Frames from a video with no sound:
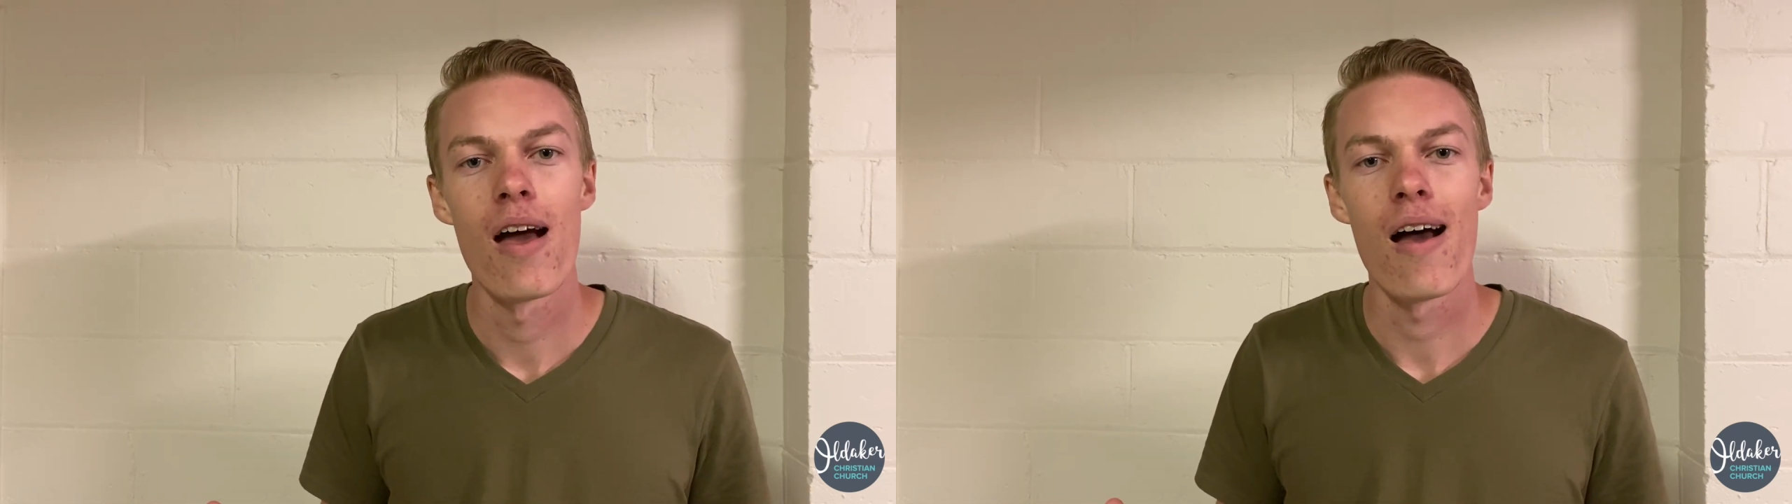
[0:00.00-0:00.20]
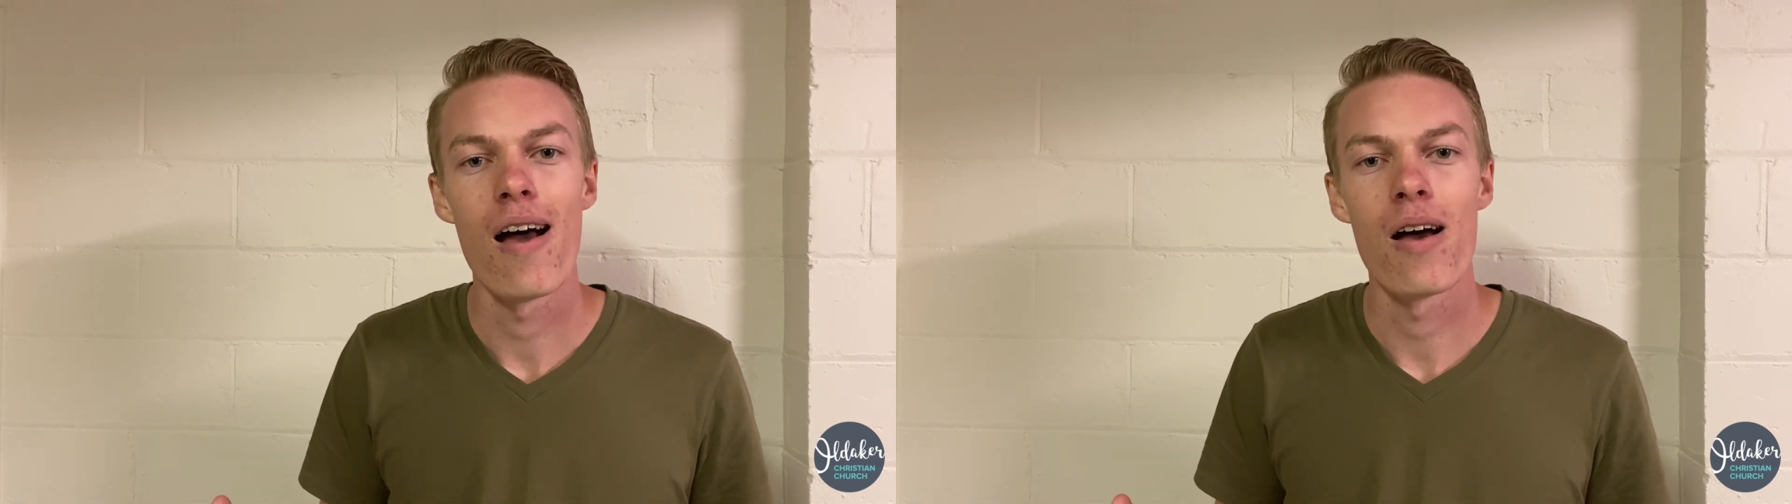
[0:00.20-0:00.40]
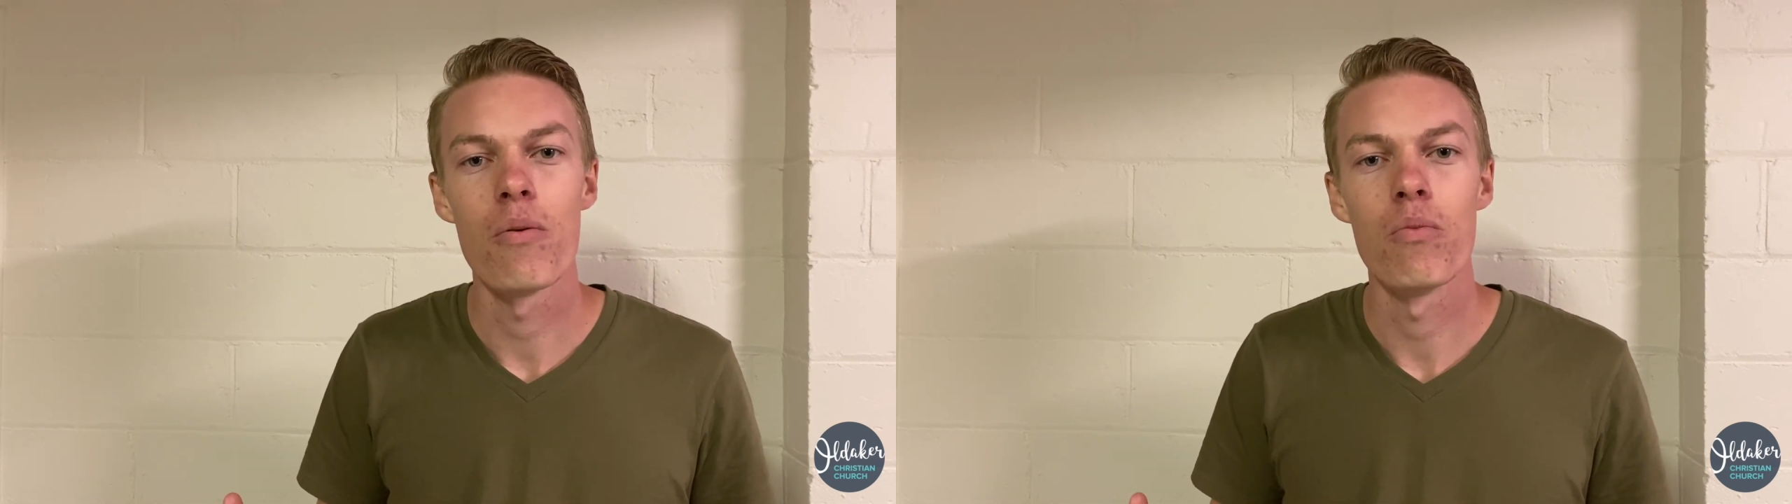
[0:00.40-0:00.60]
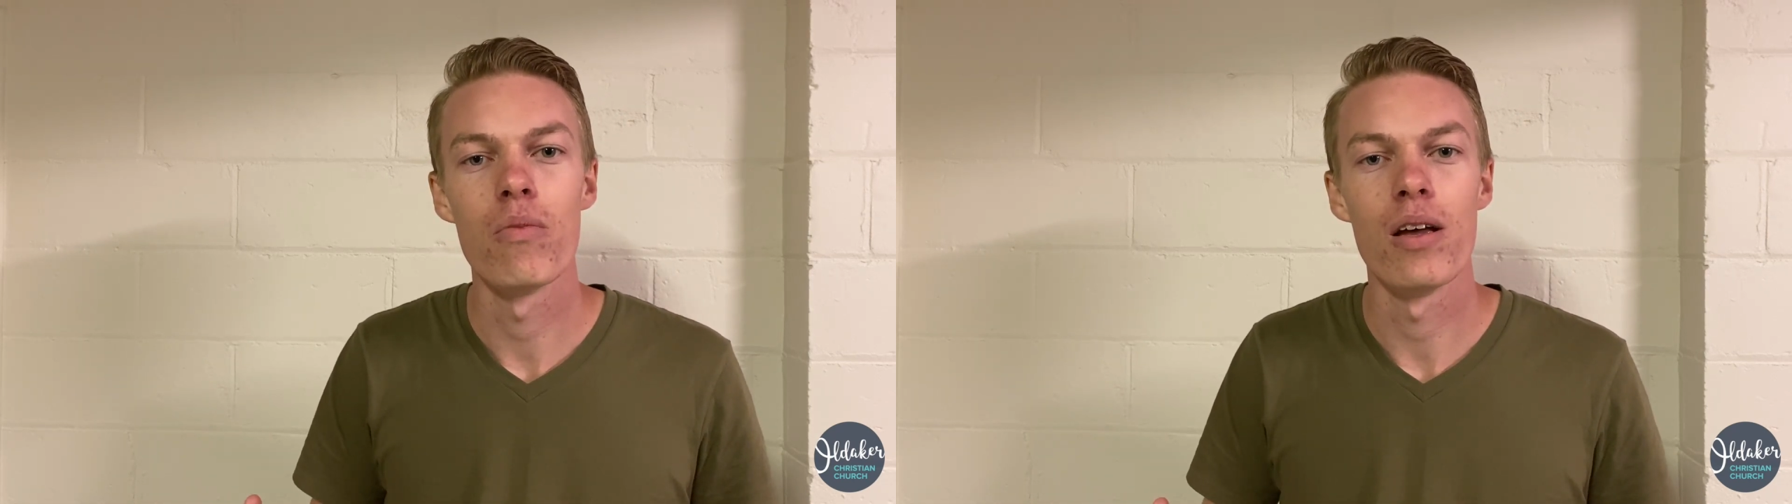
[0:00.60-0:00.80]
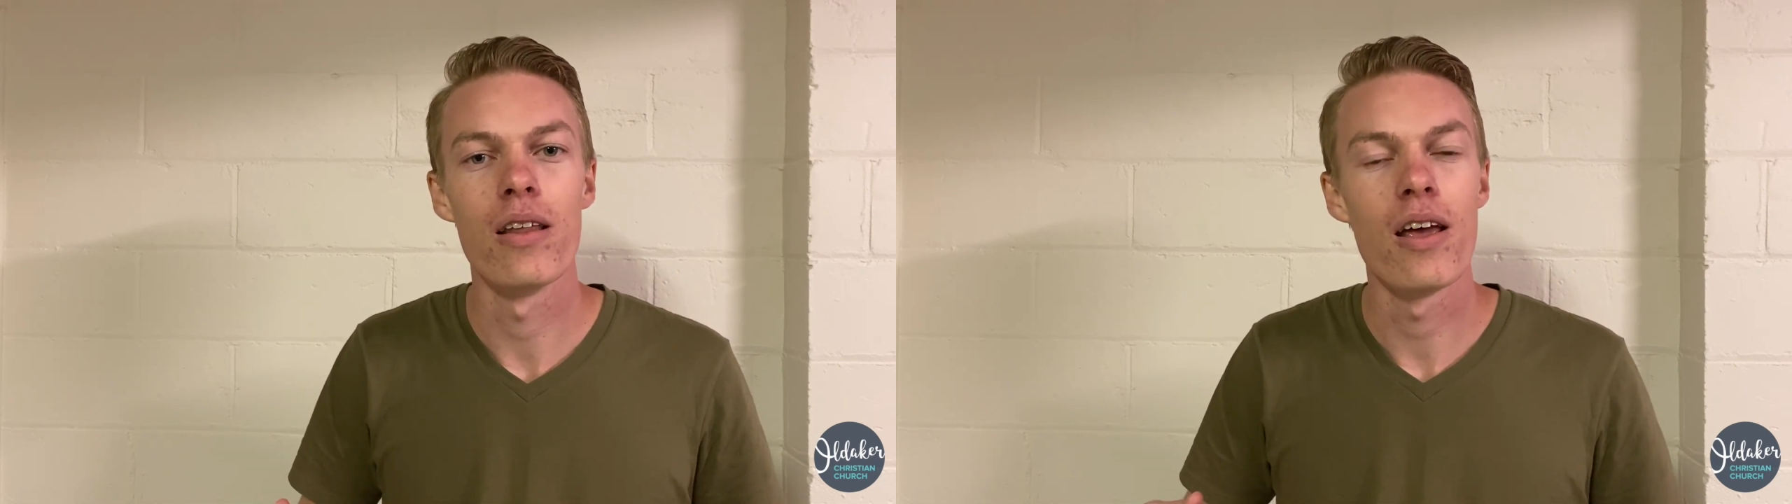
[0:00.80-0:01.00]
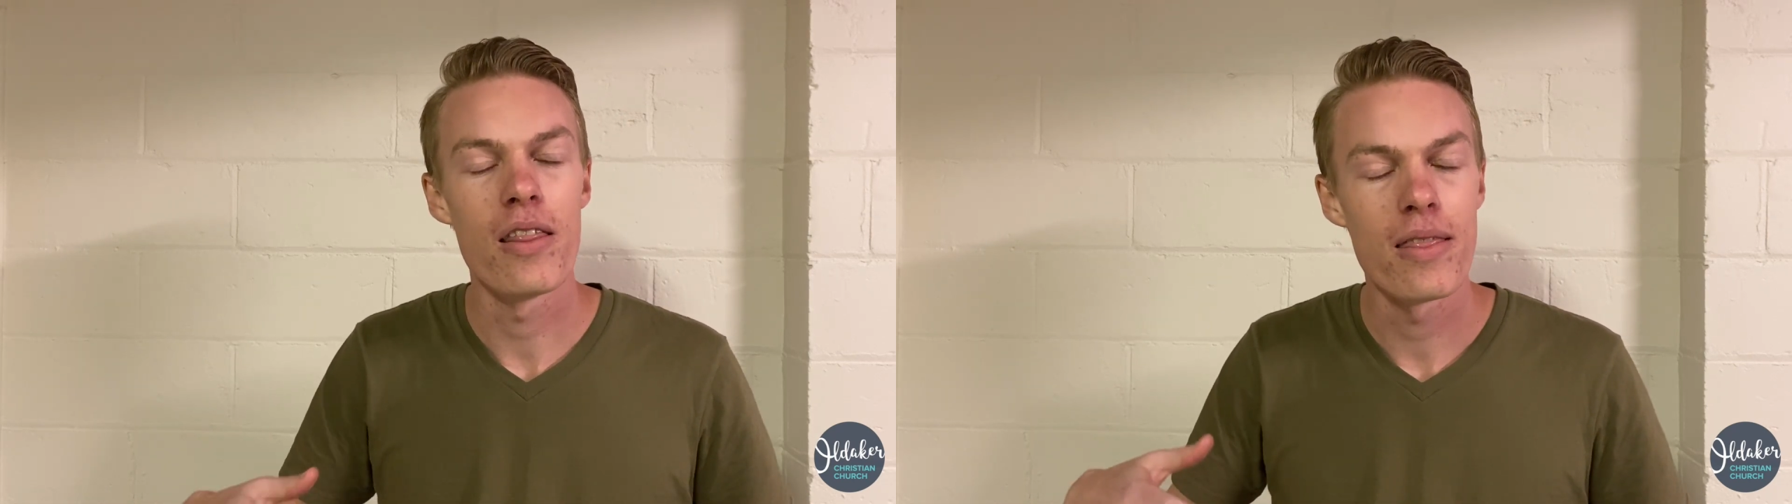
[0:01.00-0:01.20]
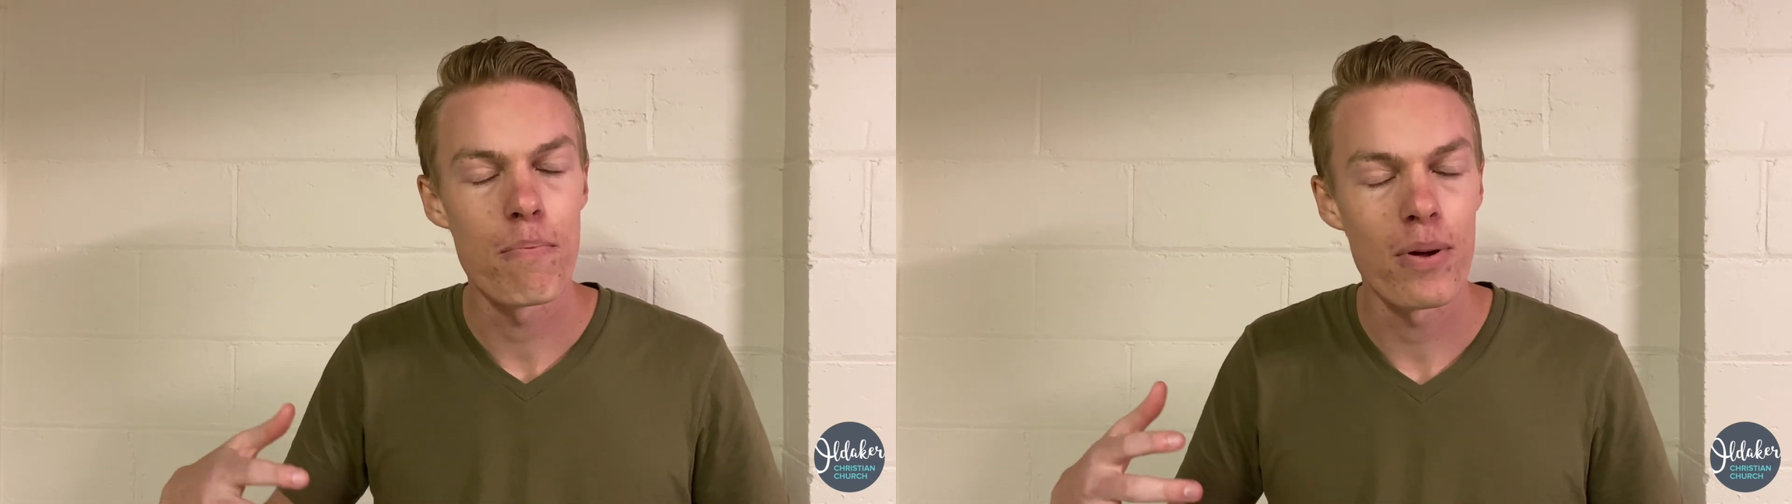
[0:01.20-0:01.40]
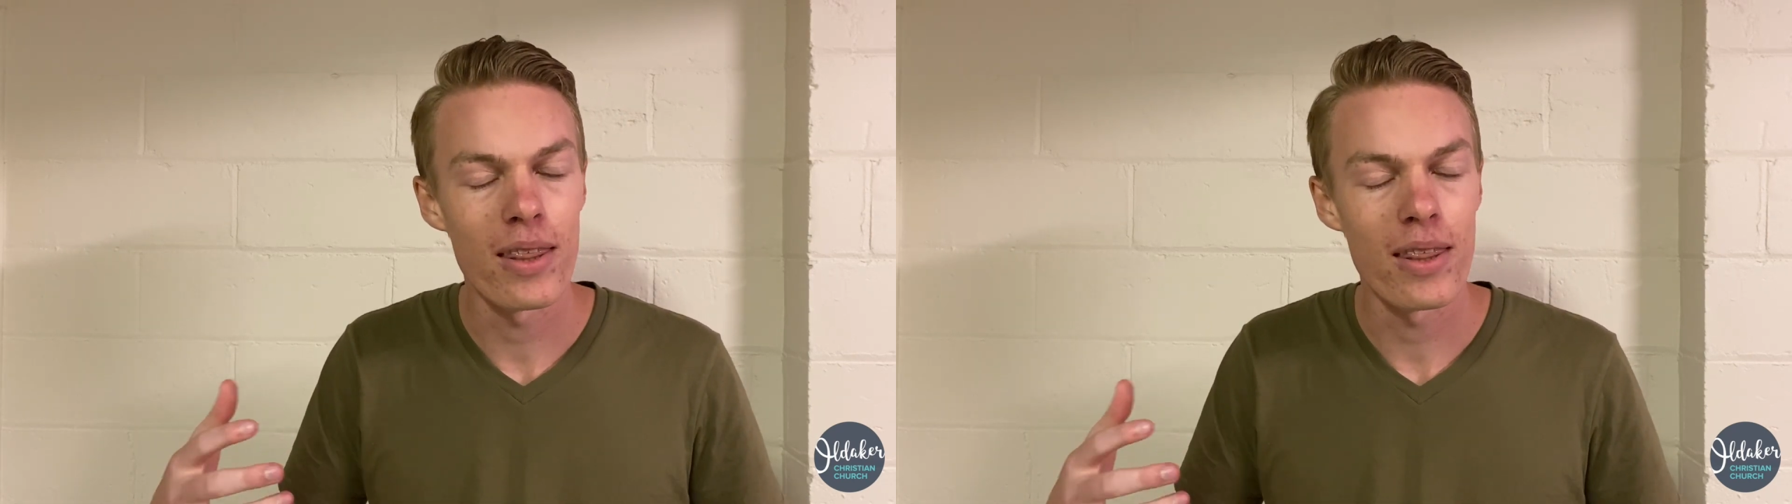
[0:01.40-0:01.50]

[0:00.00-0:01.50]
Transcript: but